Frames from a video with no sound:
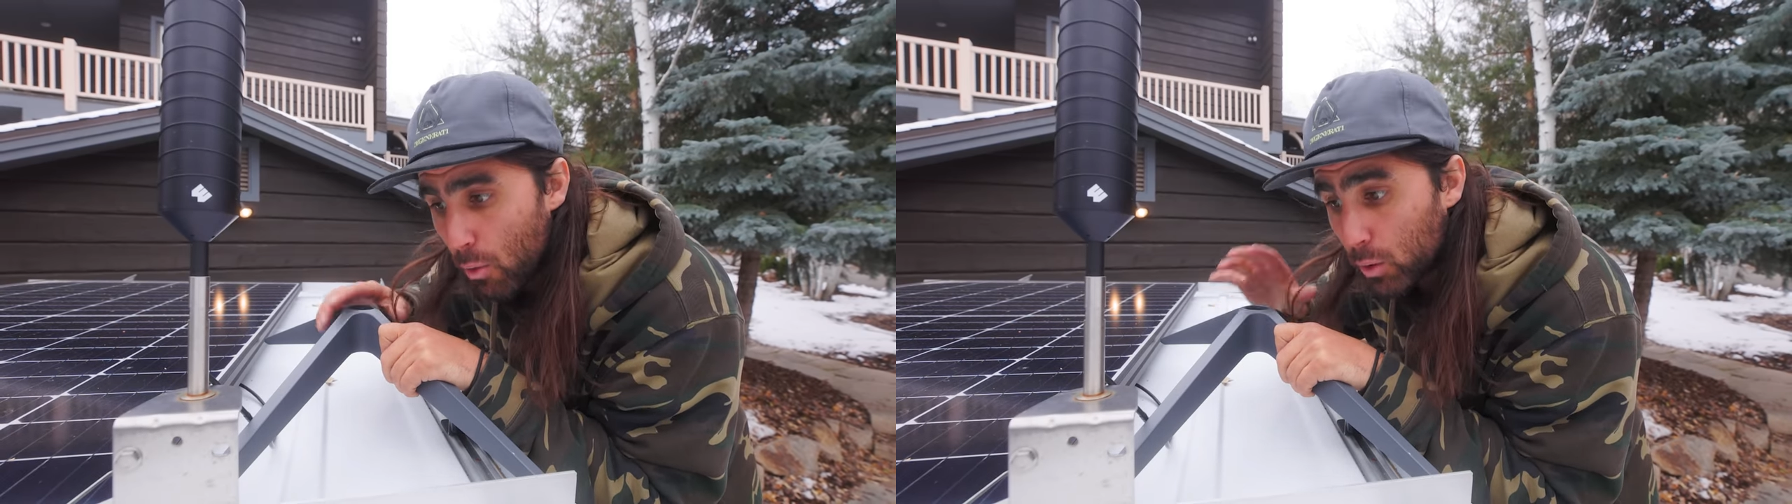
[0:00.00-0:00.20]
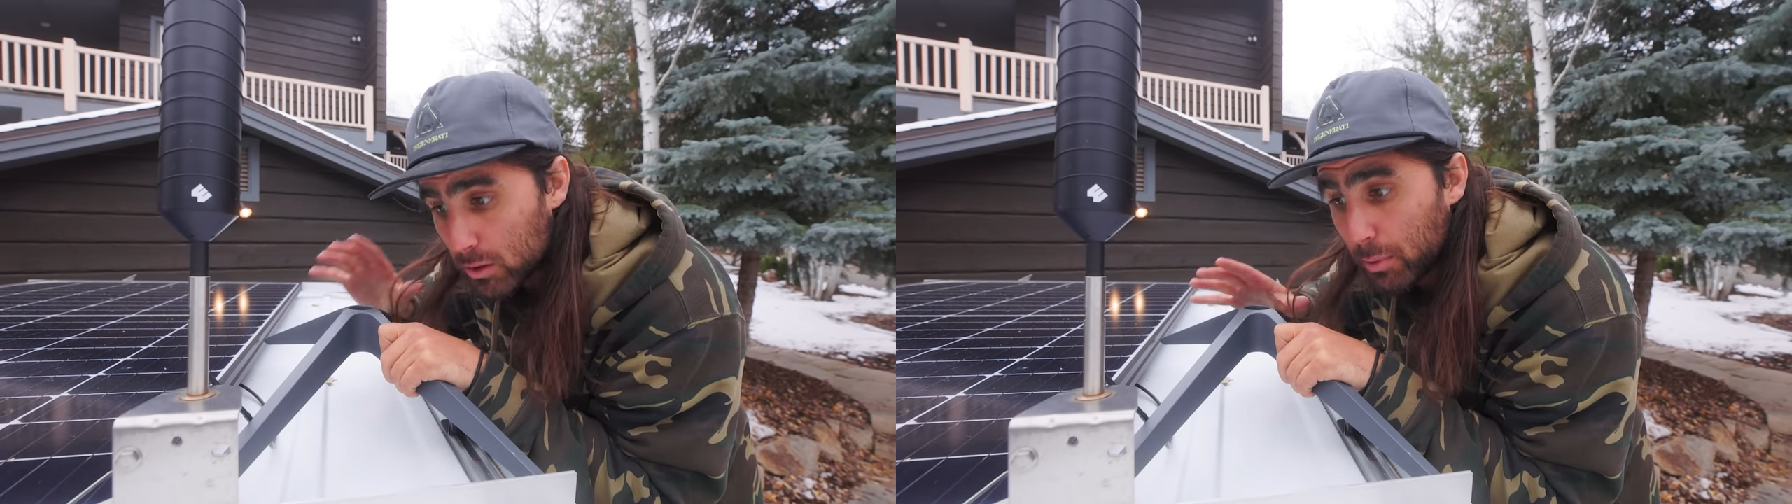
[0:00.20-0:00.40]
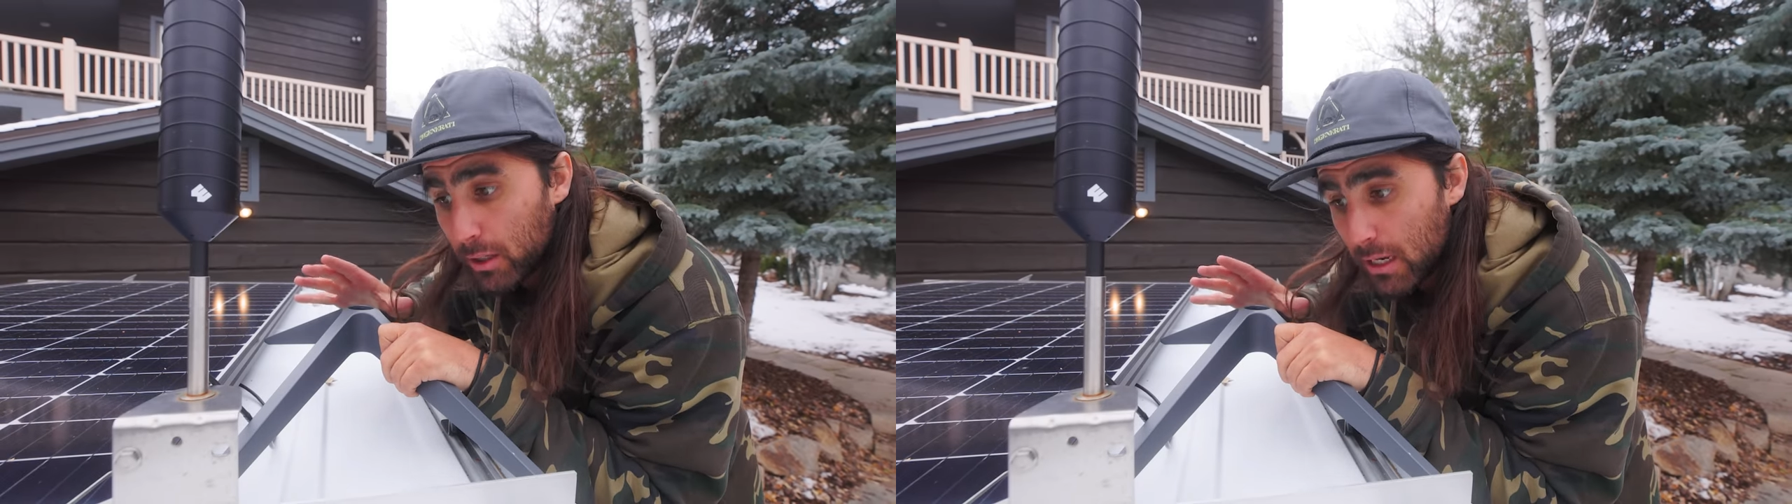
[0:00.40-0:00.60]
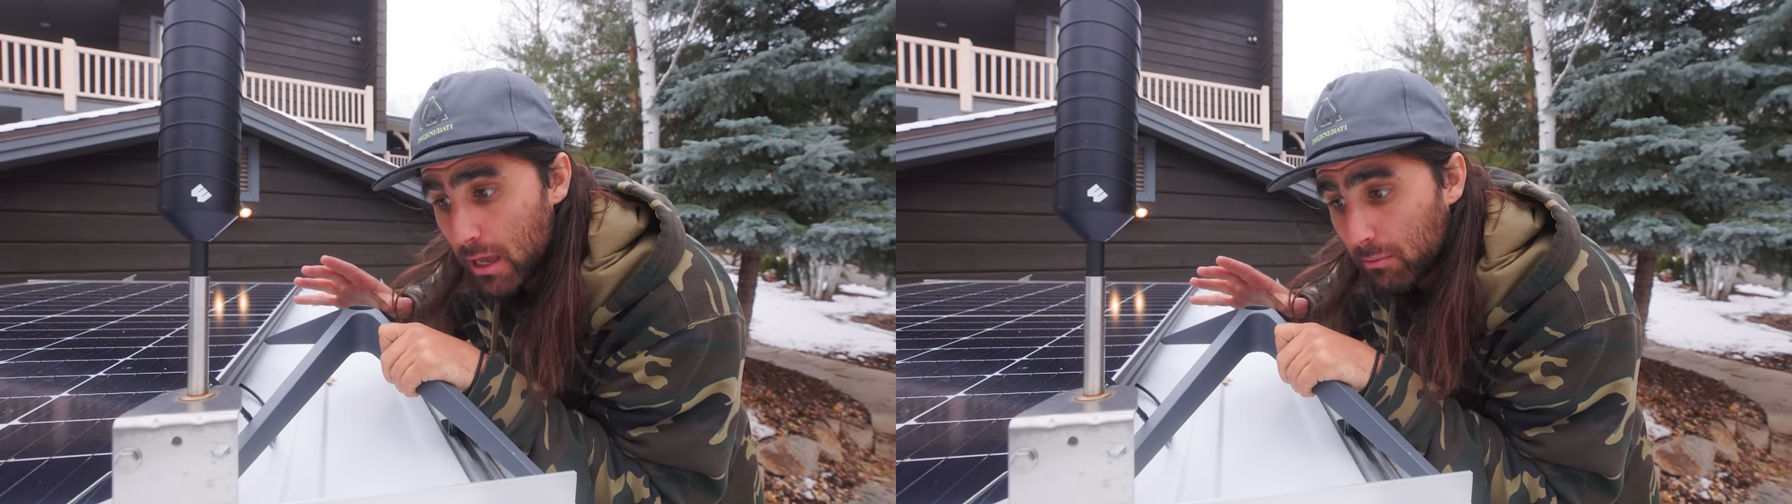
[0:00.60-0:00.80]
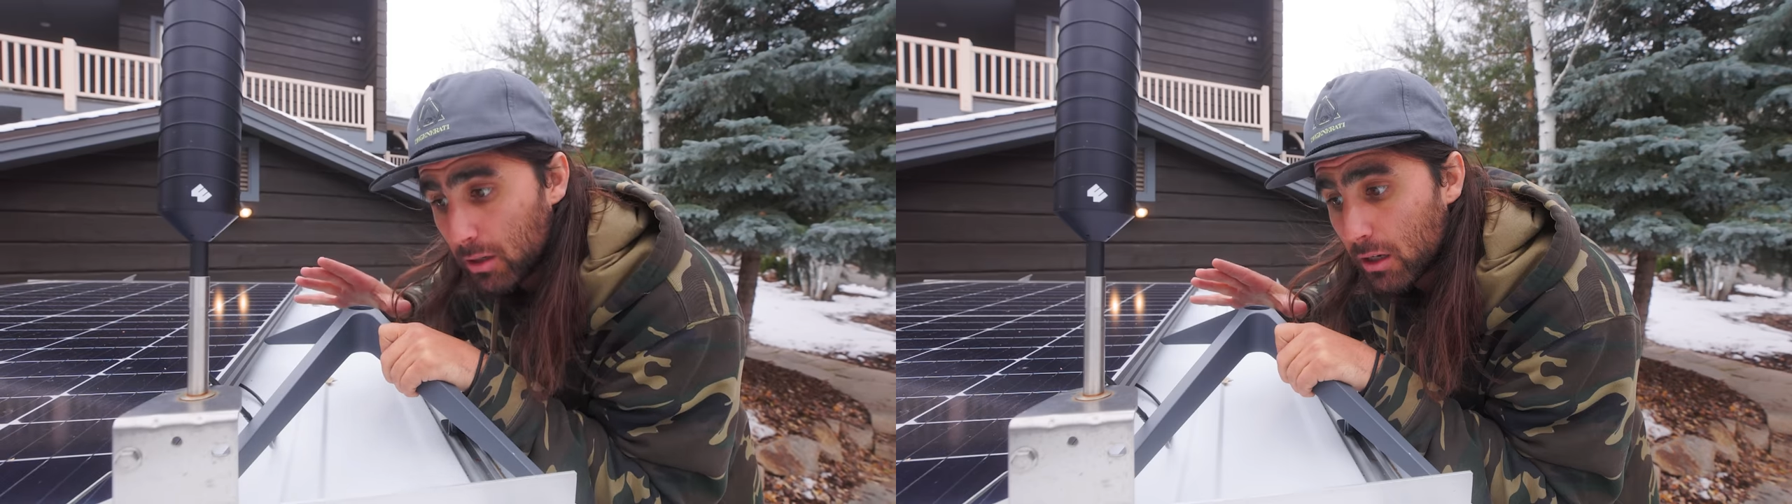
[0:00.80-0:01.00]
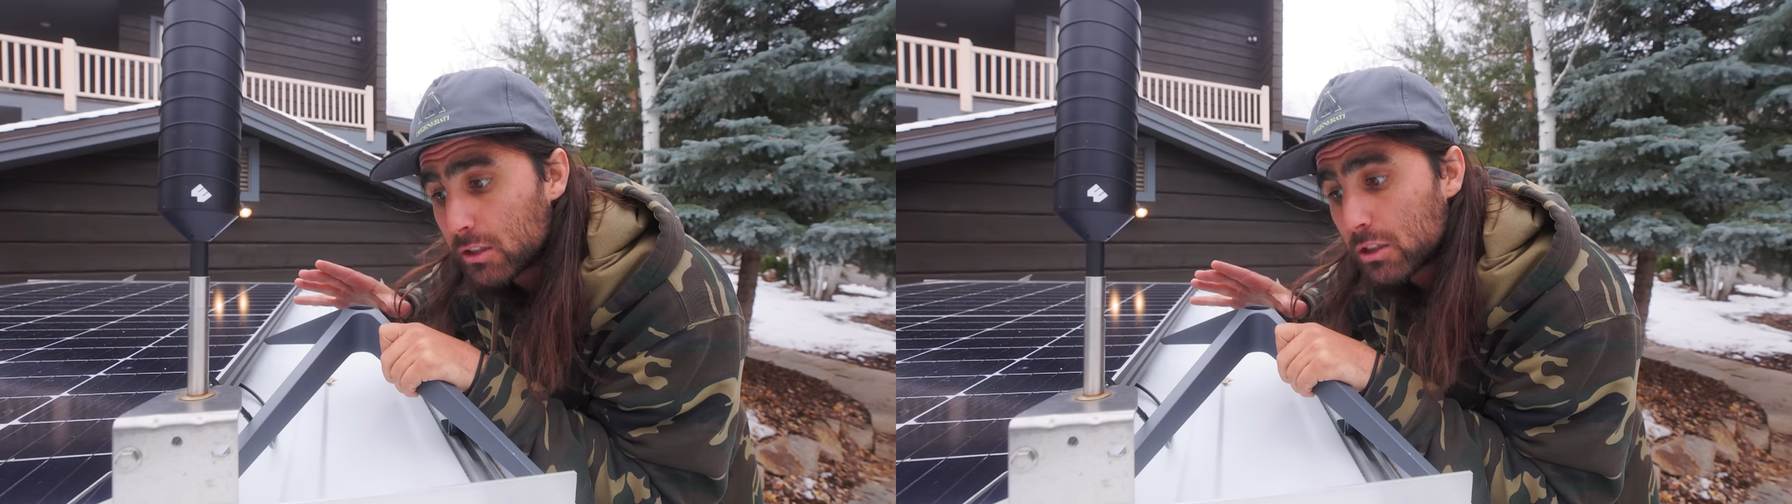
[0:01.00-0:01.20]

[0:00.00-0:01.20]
was pretty damn good.